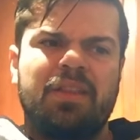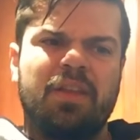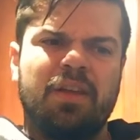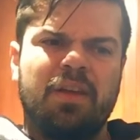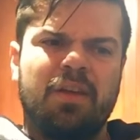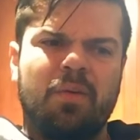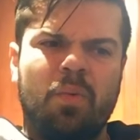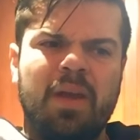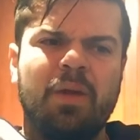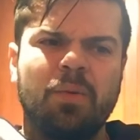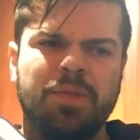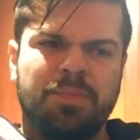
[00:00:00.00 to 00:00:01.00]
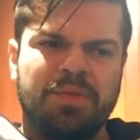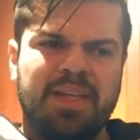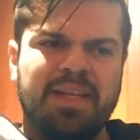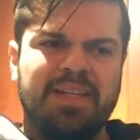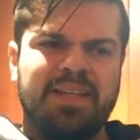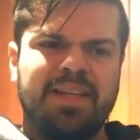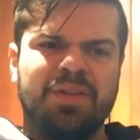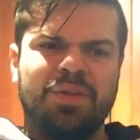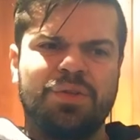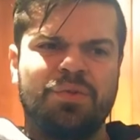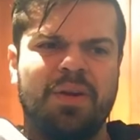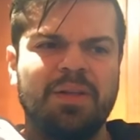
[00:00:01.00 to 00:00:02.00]
The way it was presented in the
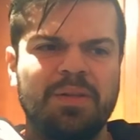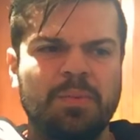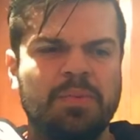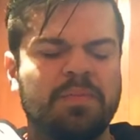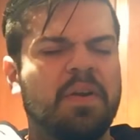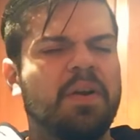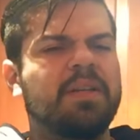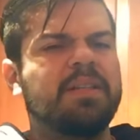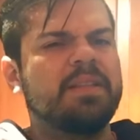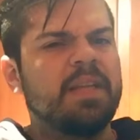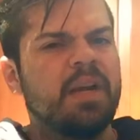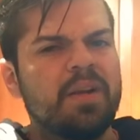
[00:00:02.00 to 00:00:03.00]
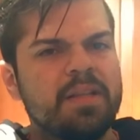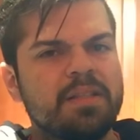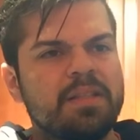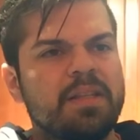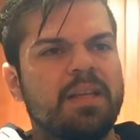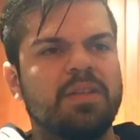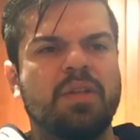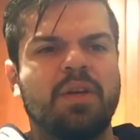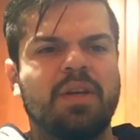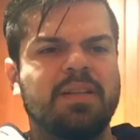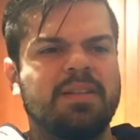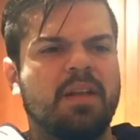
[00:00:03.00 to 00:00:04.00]
trailers was very serious. It
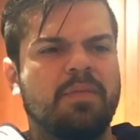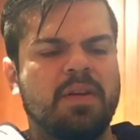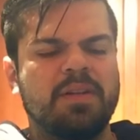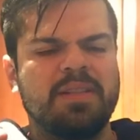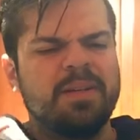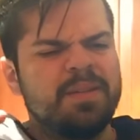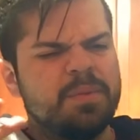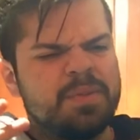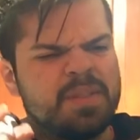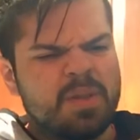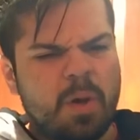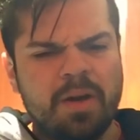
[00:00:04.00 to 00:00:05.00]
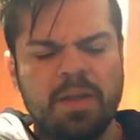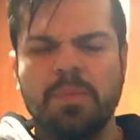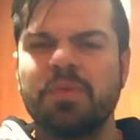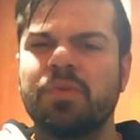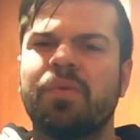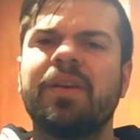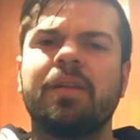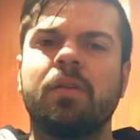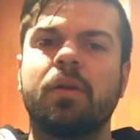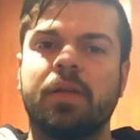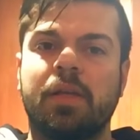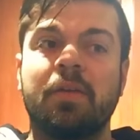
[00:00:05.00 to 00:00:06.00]
took itself very serious. It was dark. It was gritty
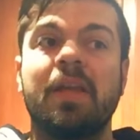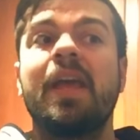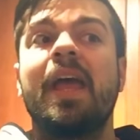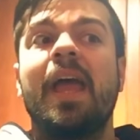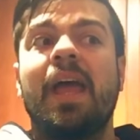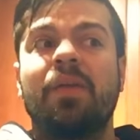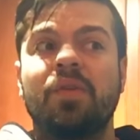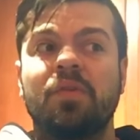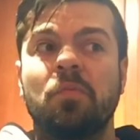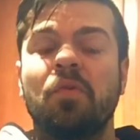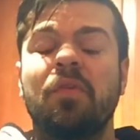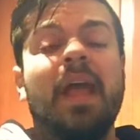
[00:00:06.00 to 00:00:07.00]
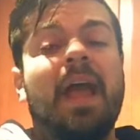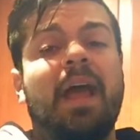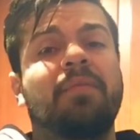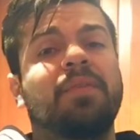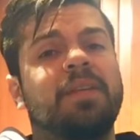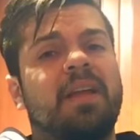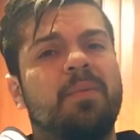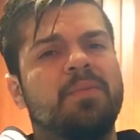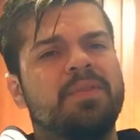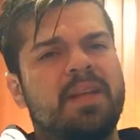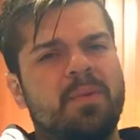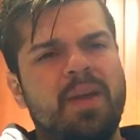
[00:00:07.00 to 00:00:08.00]
looking. And this movie, half the time,
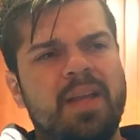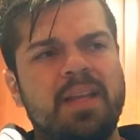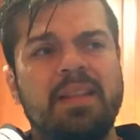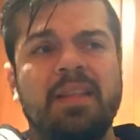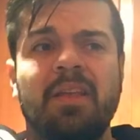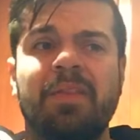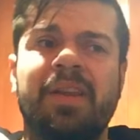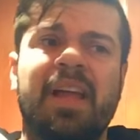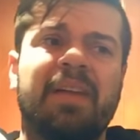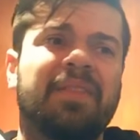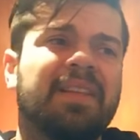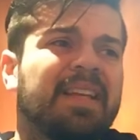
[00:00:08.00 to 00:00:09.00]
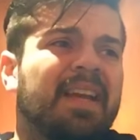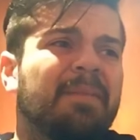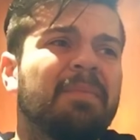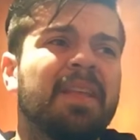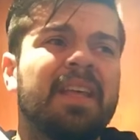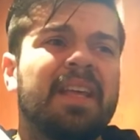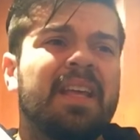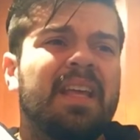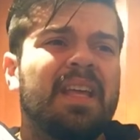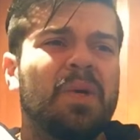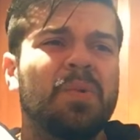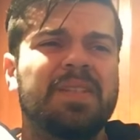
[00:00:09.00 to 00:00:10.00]
was that way. The other half the time,
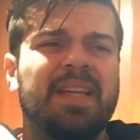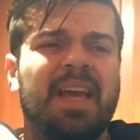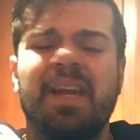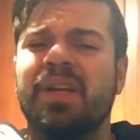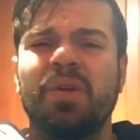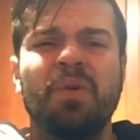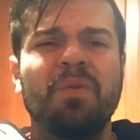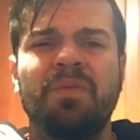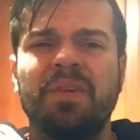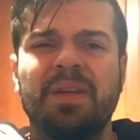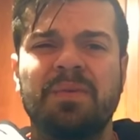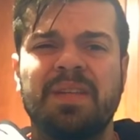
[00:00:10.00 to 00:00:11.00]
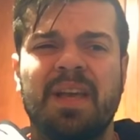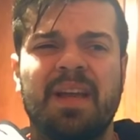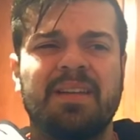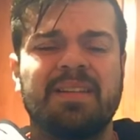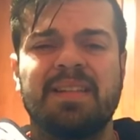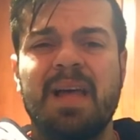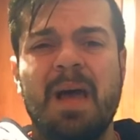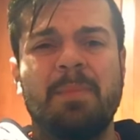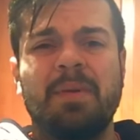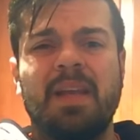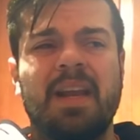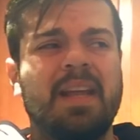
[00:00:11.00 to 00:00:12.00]
it was kind of goofy. It was kind of
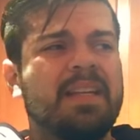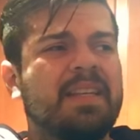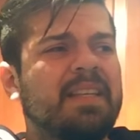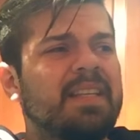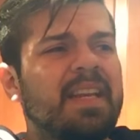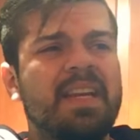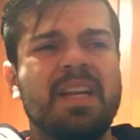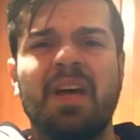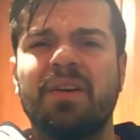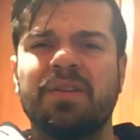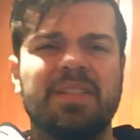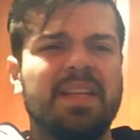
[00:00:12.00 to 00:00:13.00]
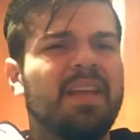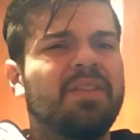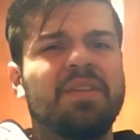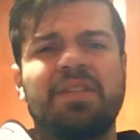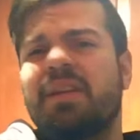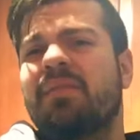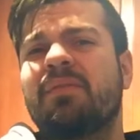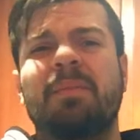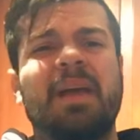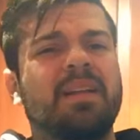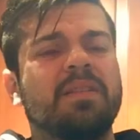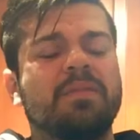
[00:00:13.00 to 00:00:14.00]
sloppy. And I didn't understand the shift
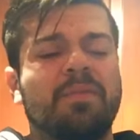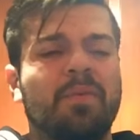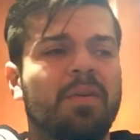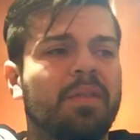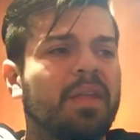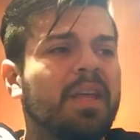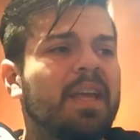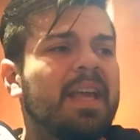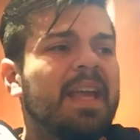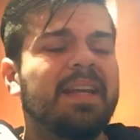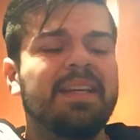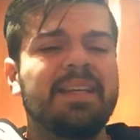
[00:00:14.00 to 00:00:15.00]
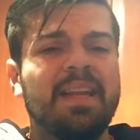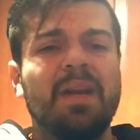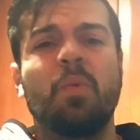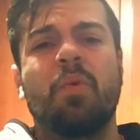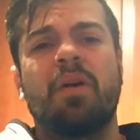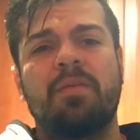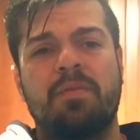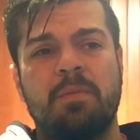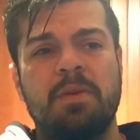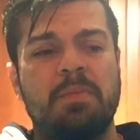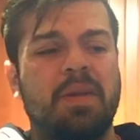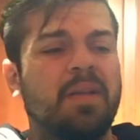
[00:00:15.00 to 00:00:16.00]
back and forth. It didn't work for
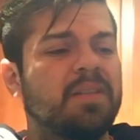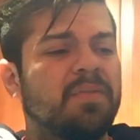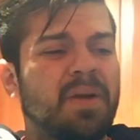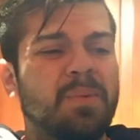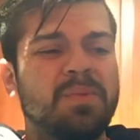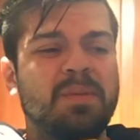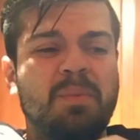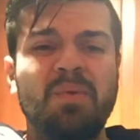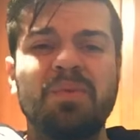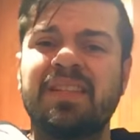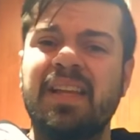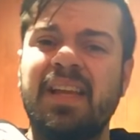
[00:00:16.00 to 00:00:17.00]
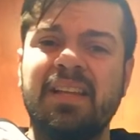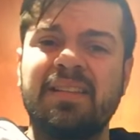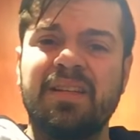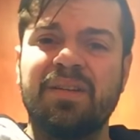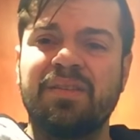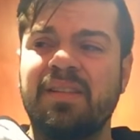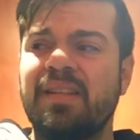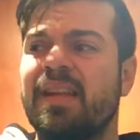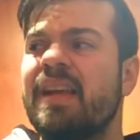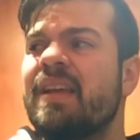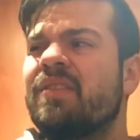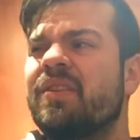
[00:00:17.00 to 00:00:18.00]
me. Because if I was supposed to take it seriously,
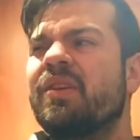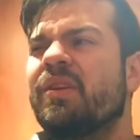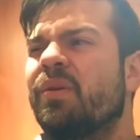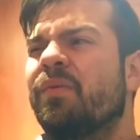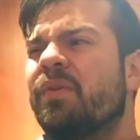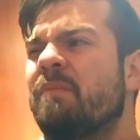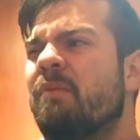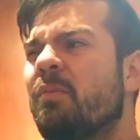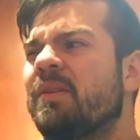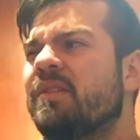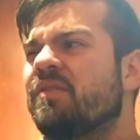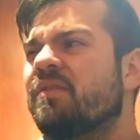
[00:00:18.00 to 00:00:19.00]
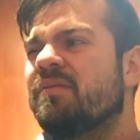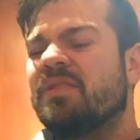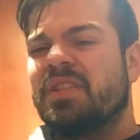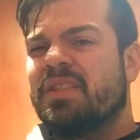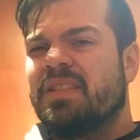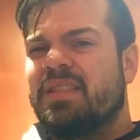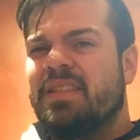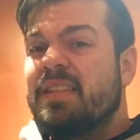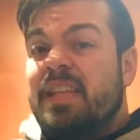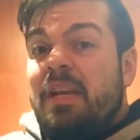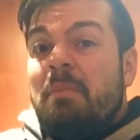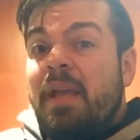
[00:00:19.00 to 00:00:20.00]
then the goofy moments just
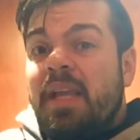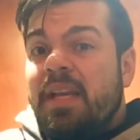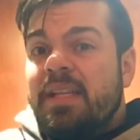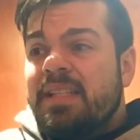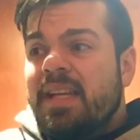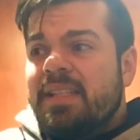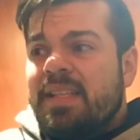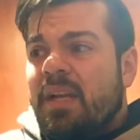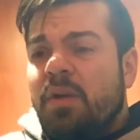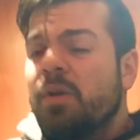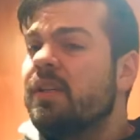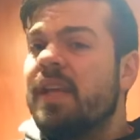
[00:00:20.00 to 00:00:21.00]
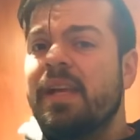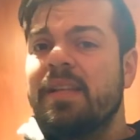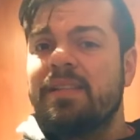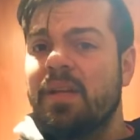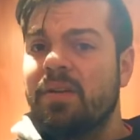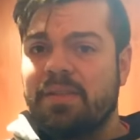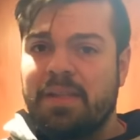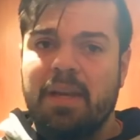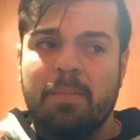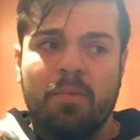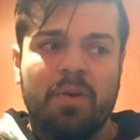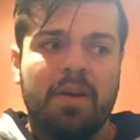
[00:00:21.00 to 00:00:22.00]
didn't make any sense. And I couldn't take it seriously
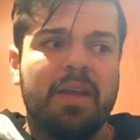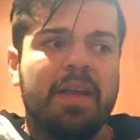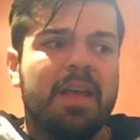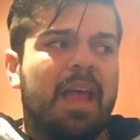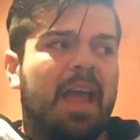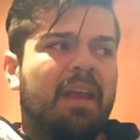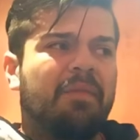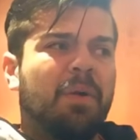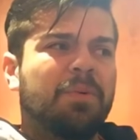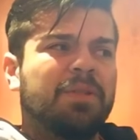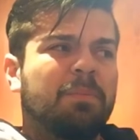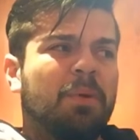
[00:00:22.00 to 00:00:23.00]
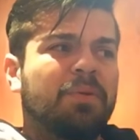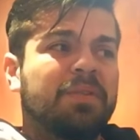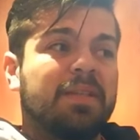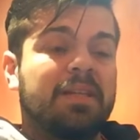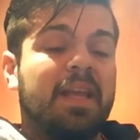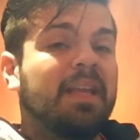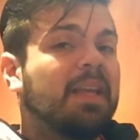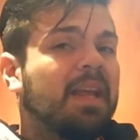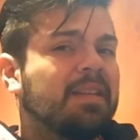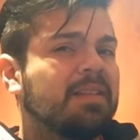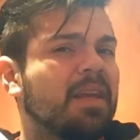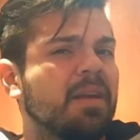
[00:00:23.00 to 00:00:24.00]
anymore. And if I was supposed to take it
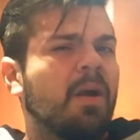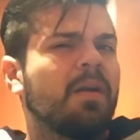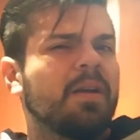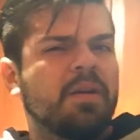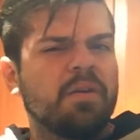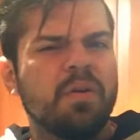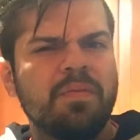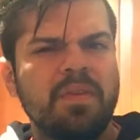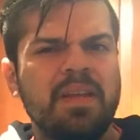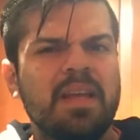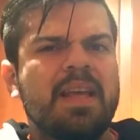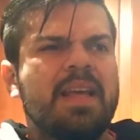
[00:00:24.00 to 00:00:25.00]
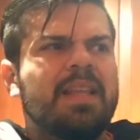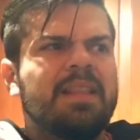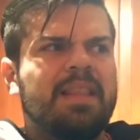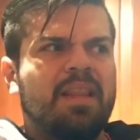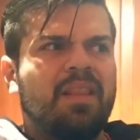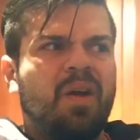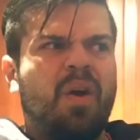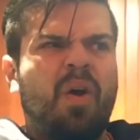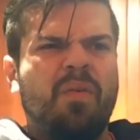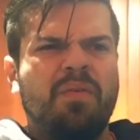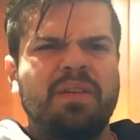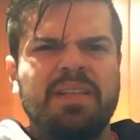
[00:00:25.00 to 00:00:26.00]
as lighthearted and goofy, then the
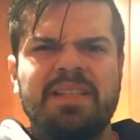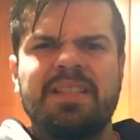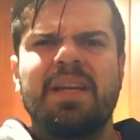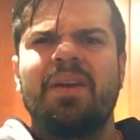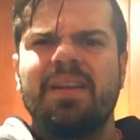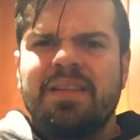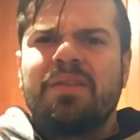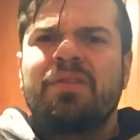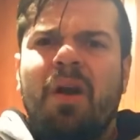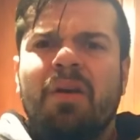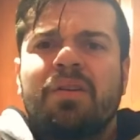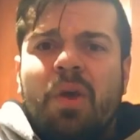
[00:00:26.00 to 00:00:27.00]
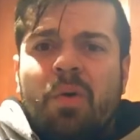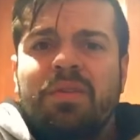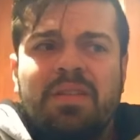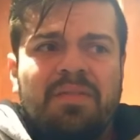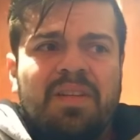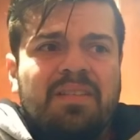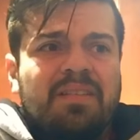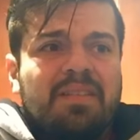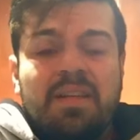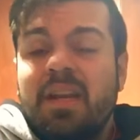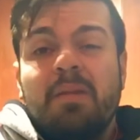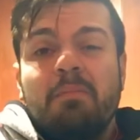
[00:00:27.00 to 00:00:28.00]
overly serious and dark tones of it
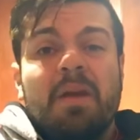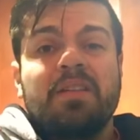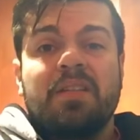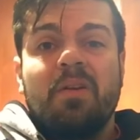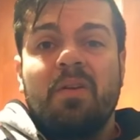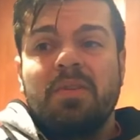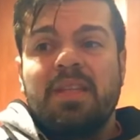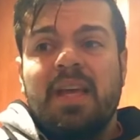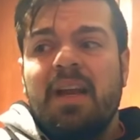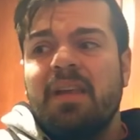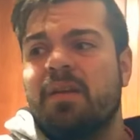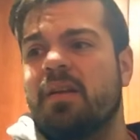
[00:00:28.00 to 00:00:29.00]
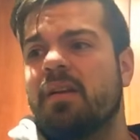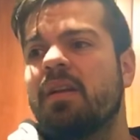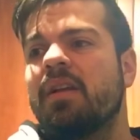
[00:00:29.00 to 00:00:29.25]
didn't mesh at all with that either.